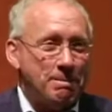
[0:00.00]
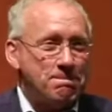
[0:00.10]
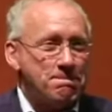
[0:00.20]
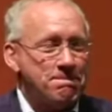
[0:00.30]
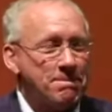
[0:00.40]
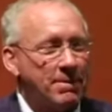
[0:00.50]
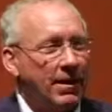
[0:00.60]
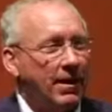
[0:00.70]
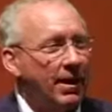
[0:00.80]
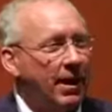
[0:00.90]

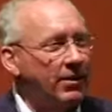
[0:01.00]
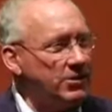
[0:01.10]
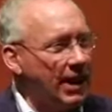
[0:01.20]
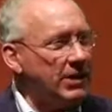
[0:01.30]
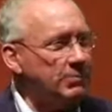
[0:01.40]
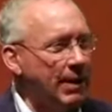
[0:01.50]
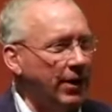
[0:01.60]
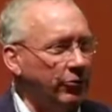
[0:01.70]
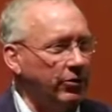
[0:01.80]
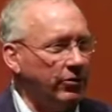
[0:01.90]
I used to ask
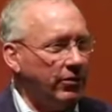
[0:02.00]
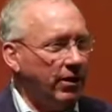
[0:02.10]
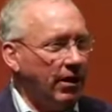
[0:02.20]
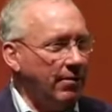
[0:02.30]
pastors.